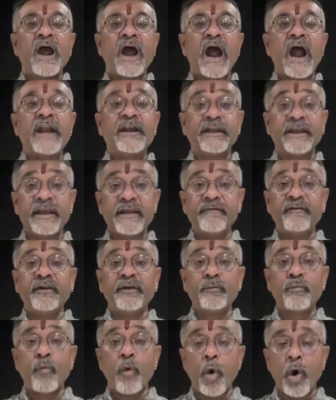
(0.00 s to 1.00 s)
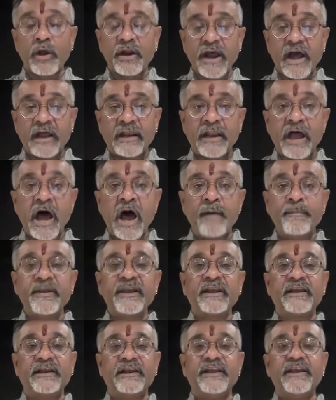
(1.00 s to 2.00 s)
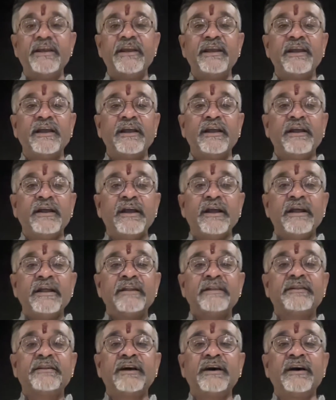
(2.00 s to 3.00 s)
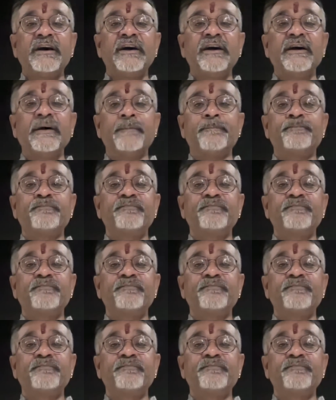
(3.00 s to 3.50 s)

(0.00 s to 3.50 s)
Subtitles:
And even more alarmingly, the